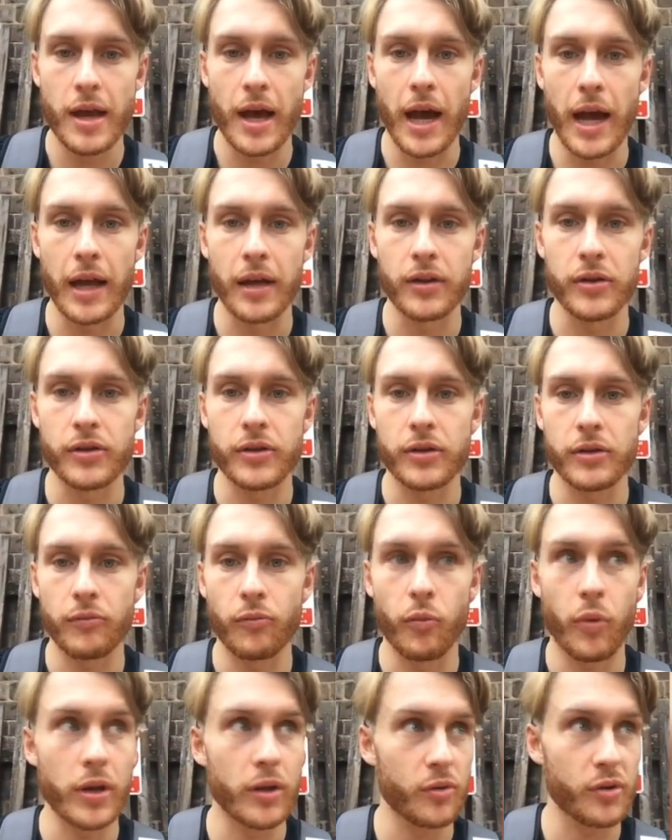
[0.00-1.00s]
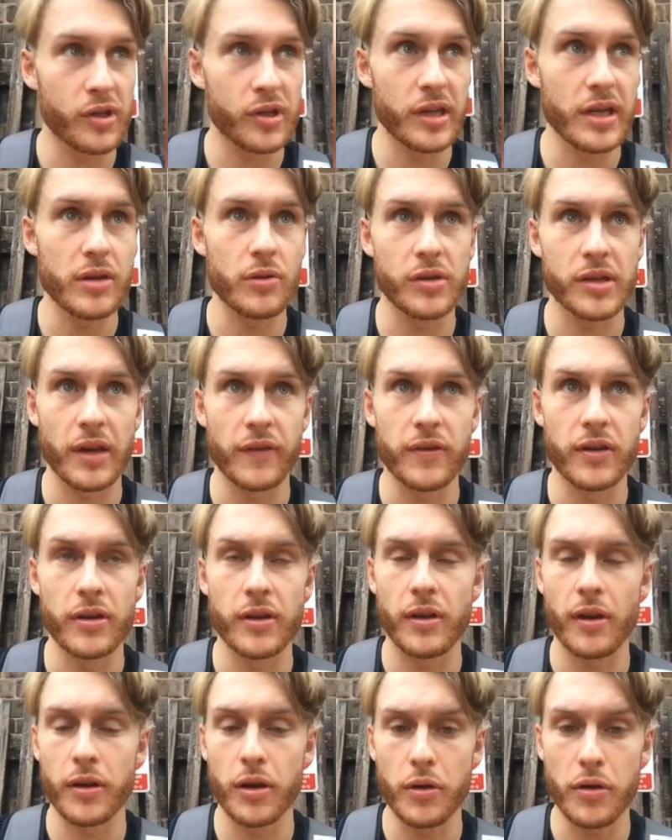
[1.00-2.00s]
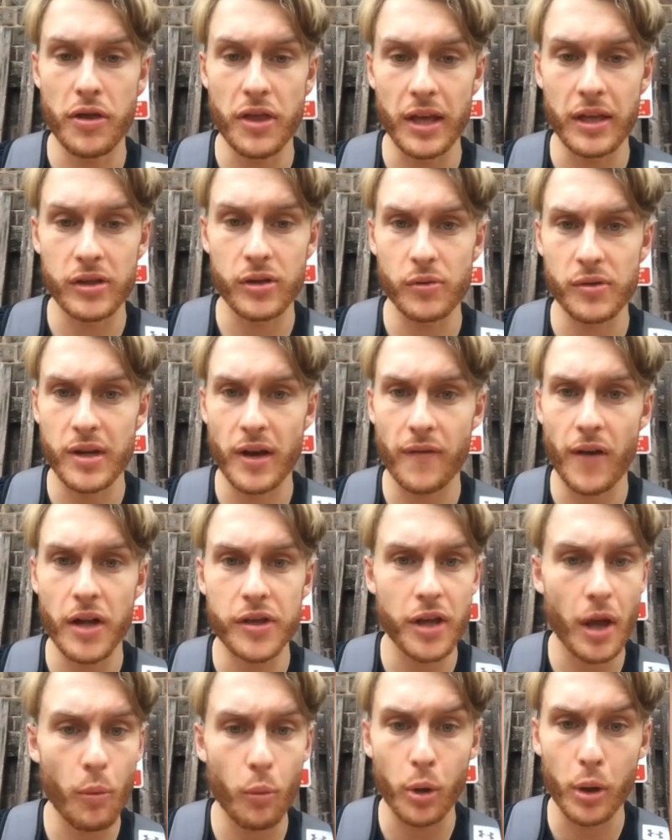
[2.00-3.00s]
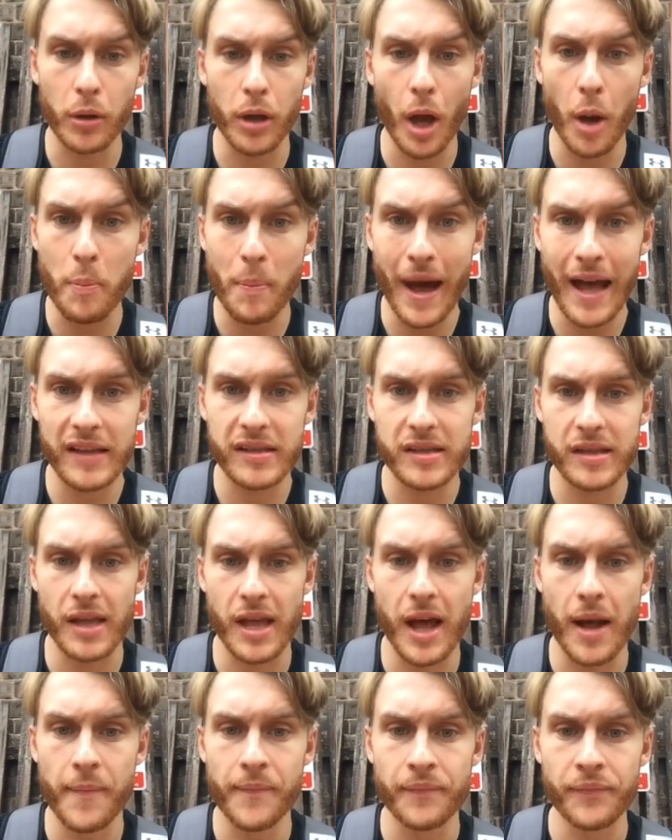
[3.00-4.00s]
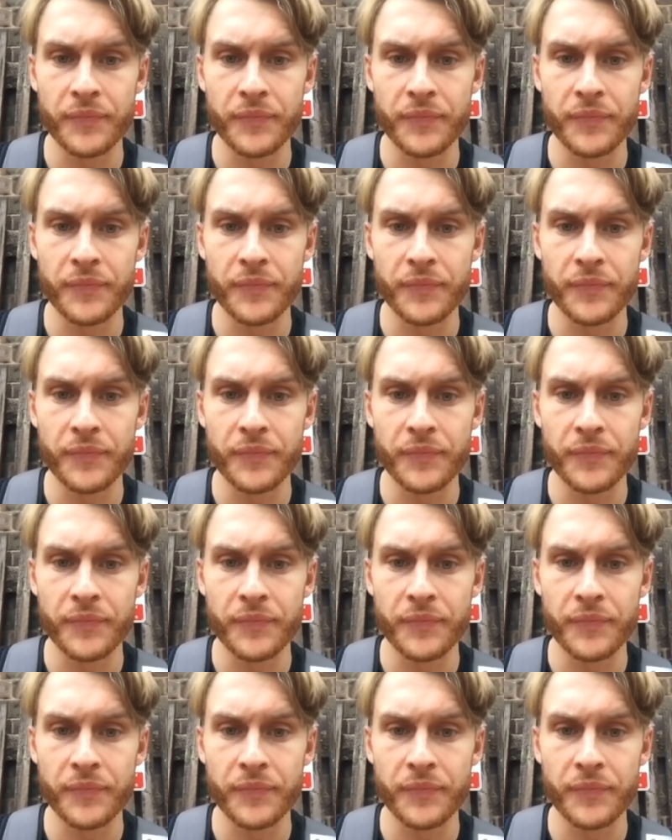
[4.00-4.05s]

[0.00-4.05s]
And when you're seeing yourself, you think to yourself, I don't want to go back to that.